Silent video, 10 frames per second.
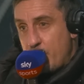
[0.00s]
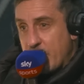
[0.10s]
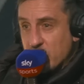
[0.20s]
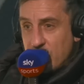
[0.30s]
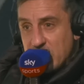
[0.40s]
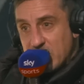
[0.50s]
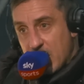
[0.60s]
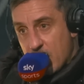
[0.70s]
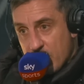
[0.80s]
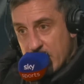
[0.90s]
because of the
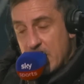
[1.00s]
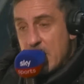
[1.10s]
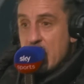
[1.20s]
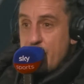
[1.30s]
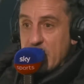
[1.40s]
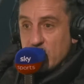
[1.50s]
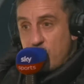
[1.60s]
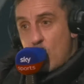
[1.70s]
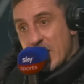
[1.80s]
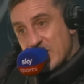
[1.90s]
tinkering, because
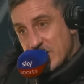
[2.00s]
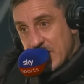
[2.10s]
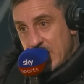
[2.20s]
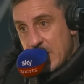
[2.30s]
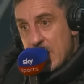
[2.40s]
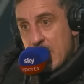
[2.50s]
of what I see.